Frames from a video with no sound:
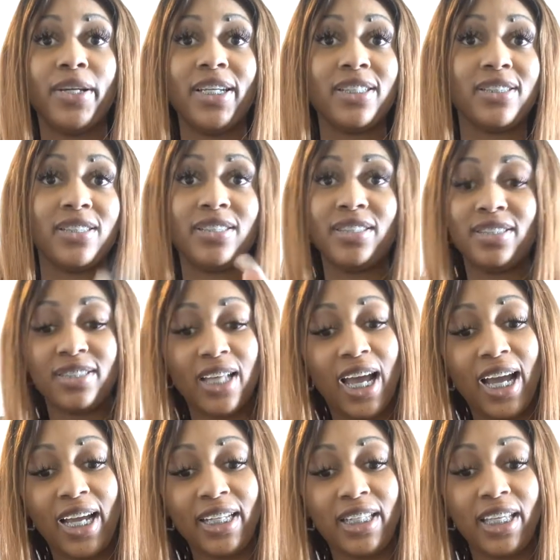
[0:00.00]
into
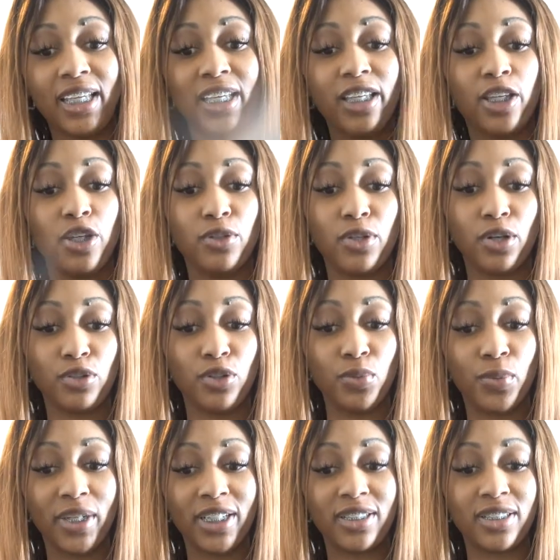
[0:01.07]
designing, you know, you
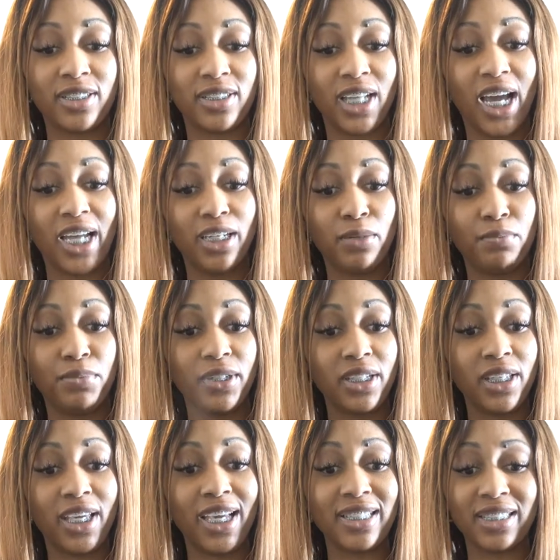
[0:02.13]
want to design a
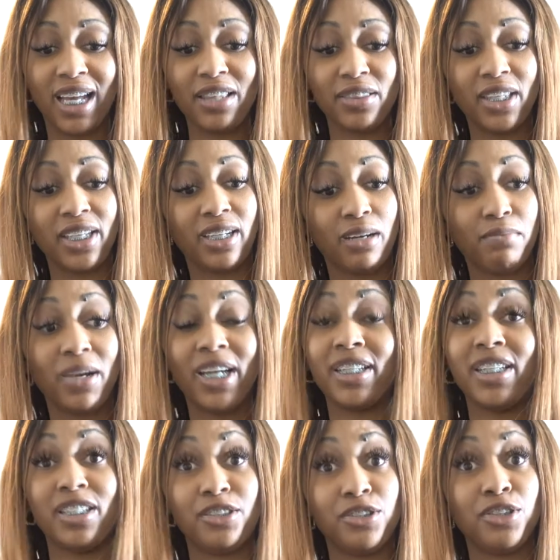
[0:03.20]
bookcase, I think I might
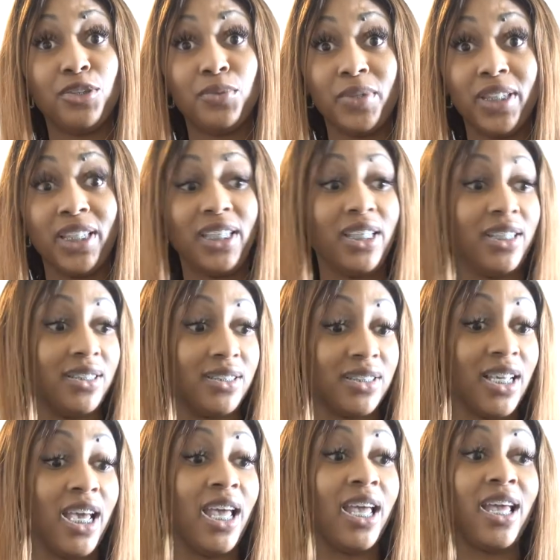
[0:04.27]
get two of these.
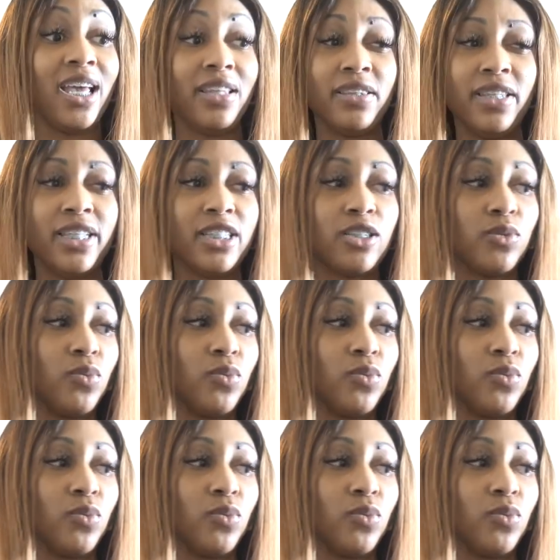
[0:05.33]
And this